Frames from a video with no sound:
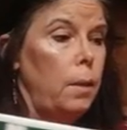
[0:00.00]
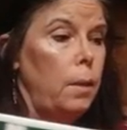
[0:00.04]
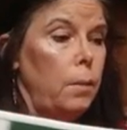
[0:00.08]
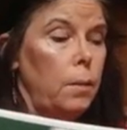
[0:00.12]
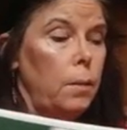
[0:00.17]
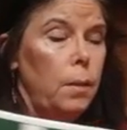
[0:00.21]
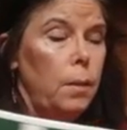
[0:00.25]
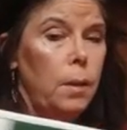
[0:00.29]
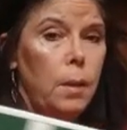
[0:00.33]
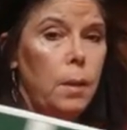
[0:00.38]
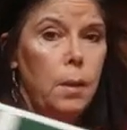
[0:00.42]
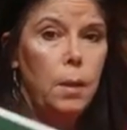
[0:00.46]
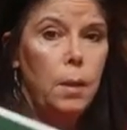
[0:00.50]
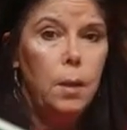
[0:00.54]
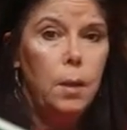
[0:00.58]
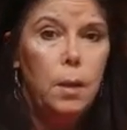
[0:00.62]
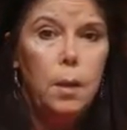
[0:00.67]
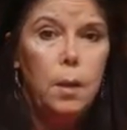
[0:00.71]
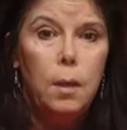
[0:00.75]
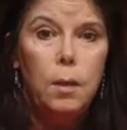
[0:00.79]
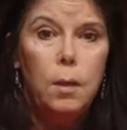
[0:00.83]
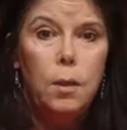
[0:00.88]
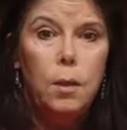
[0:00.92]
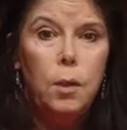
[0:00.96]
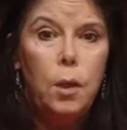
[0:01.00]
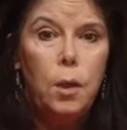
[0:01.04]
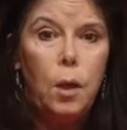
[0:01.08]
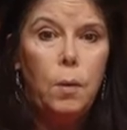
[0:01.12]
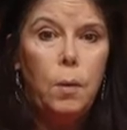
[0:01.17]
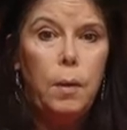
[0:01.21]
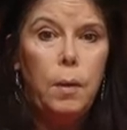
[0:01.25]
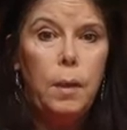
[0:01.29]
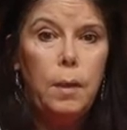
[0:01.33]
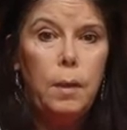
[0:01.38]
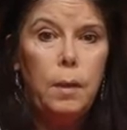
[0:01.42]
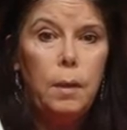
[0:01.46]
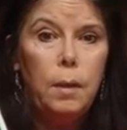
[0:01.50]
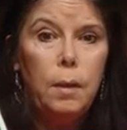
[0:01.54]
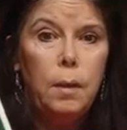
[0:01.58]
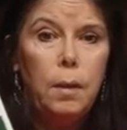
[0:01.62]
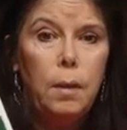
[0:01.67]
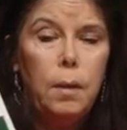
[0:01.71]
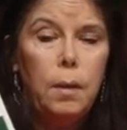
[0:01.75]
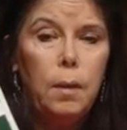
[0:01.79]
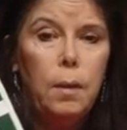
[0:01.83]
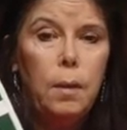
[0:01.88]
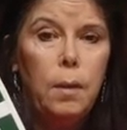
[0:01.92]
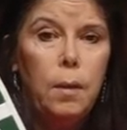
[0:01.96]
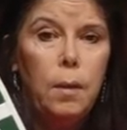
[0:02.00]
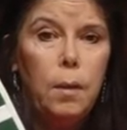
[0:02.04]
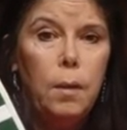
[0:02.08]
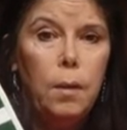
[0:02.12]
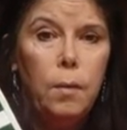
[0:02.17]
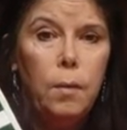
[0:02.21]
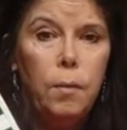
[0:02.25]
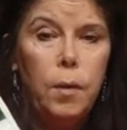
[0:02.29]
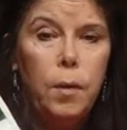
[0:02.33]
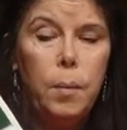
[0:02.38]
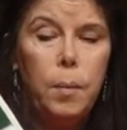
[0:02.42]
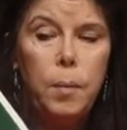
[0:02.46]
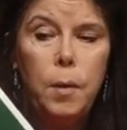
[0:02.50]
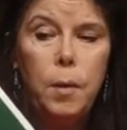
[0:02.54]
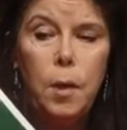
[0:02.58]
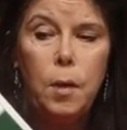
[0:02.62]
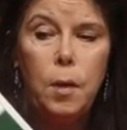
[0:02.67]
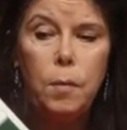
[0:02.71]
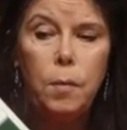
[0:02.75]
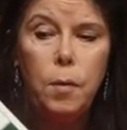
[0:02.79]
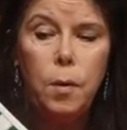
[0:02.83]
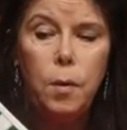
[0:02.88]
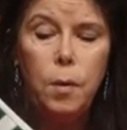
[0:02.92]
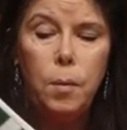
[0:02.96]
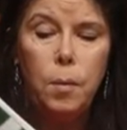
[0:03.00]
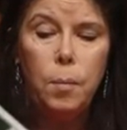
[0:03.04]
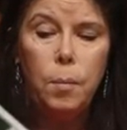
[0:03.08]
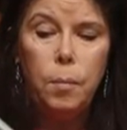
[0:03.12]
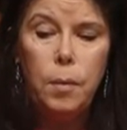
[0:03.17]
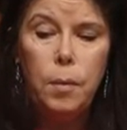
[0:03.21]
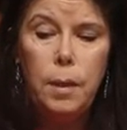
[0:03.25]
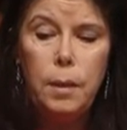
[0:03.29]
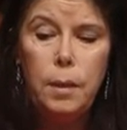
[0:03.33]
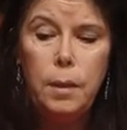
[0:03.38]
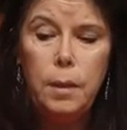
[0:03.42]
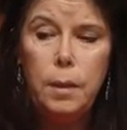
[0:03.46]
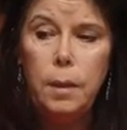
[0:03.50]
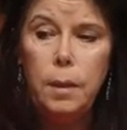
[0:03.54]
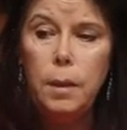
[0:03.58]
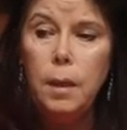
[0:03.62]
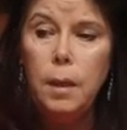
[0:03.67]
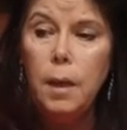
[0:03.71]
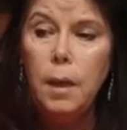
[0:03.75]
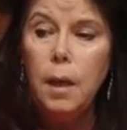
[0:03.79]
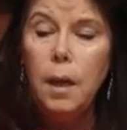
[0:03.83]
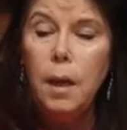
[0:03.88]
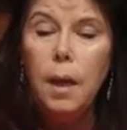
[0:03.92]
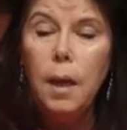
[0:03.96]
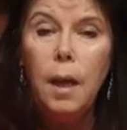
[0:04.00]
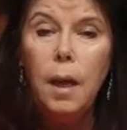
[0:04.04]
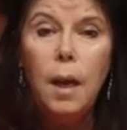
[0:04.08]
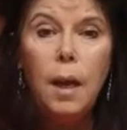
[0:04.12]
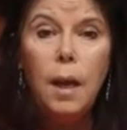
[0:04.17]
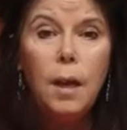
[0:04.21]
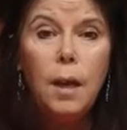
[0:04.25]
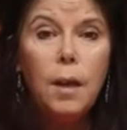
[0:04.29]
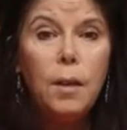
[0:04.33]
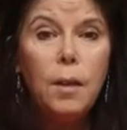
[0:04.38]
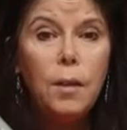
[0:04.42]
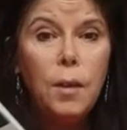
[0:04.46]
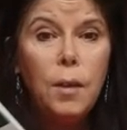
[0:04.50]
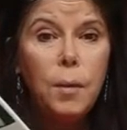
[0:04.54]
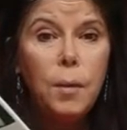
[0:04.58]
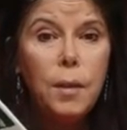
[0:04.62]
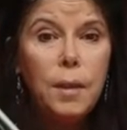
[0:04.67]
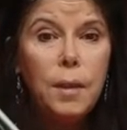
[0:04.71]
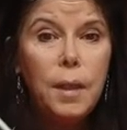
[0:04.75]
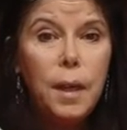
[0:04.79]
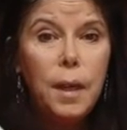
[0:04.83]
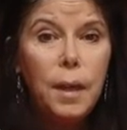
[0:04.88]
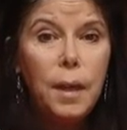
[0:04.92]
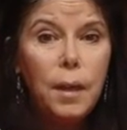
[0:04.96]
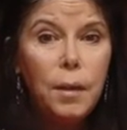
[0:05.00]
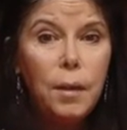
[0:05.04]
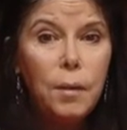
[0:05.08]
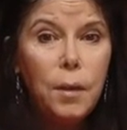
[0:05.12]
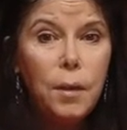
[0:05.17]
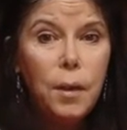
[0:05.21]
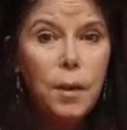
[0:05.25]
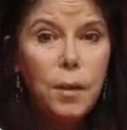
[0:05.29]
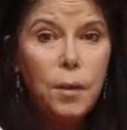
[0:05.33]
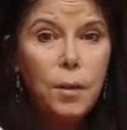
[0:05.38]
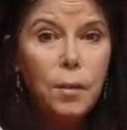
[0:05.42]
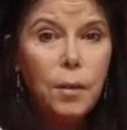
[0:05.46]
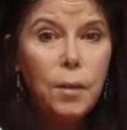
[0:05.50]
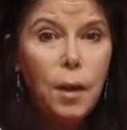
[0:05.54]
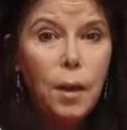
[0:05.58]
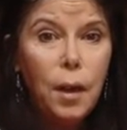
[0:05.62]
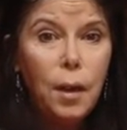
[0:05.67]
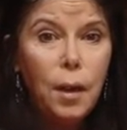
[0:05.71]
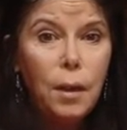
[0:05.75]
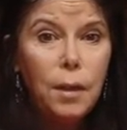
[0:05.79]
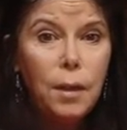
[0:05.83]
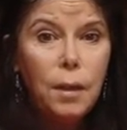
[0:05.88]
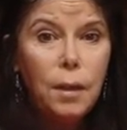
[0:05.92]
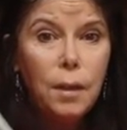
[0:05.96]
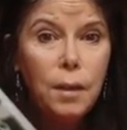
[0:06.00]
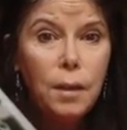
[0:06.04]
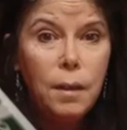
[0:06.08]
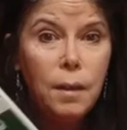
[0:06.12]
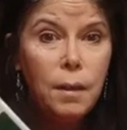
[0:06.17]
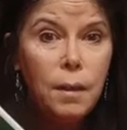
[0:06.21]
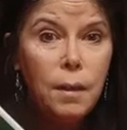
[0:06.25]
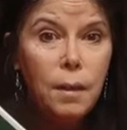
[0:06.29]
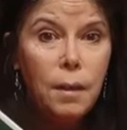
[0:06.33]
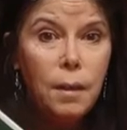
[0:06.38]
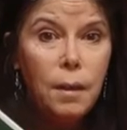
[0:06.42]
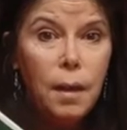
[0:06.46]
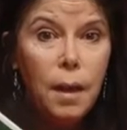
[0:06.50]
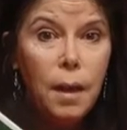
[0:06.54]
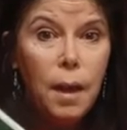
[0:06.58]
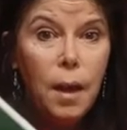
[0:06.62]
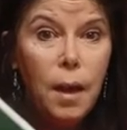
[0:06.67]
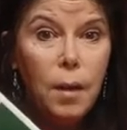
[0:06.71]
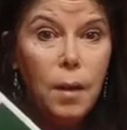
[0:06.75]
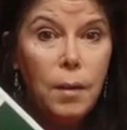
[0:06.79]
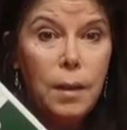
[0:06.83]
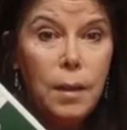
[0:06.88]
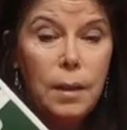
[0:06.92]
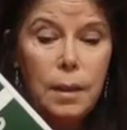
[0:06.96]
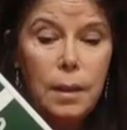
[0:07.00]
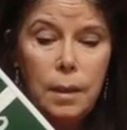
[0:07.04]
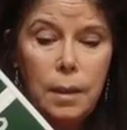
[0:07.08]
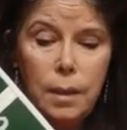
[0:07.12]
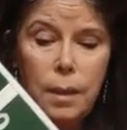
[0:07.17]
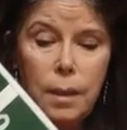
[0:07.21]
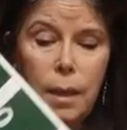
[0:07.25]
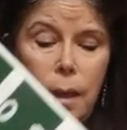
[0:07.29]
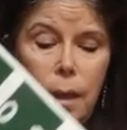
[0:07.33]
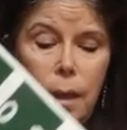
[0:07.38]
down. Sew it, flip it over, press it, and glue it down, and you're done. How easy is